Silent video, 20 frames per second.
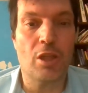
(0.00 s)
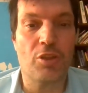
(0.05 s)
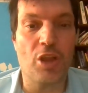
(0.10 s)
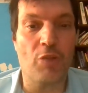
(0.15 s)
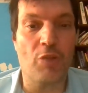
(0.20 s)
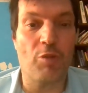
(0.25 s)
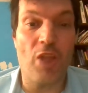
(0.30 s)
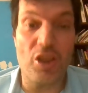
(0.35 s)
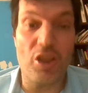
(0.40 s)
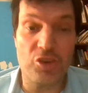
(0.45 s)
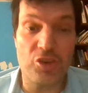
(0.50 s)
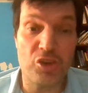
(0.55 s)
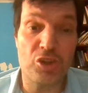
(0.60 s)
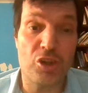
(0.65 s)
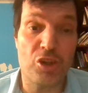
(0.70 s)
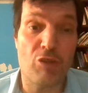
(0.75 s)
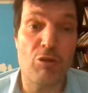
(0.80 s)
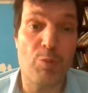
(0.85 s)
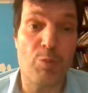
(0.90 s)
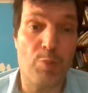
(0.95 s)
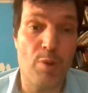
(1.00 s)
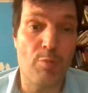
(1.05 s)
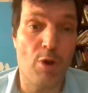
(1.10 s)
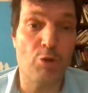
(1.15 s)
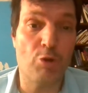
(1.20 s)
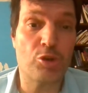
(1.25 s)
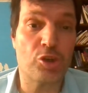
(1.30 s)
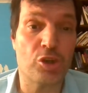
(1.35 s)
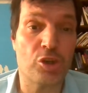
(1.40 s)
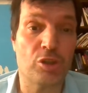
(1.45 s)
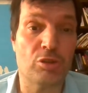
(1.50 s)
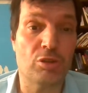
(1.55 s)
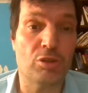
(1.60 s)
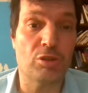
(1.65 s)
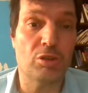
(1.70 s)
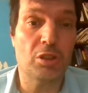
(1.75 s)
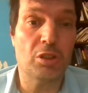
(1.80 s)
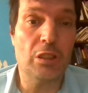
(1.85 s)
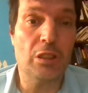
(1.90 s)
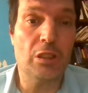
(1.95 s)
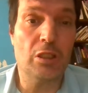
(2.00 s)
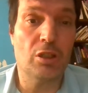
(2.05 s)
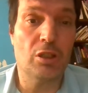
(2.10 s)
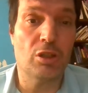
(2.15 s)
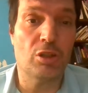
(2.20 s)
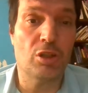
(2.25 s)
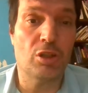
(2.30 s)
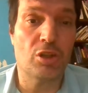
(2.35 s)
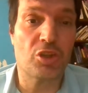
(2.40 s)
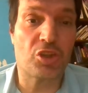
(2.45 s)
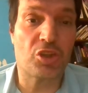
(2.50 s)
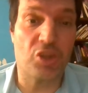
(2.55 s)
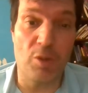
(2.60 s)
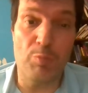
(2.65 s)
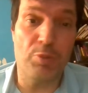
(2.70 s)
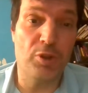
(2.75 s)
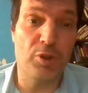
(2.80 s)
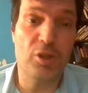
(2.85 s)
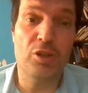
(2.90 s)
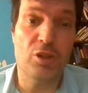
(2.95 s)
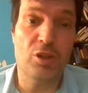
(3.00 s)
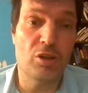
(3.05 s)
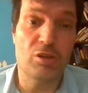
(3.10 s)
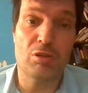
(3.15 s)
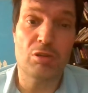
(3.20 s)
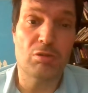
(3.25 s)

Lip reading: a legendary promotion simply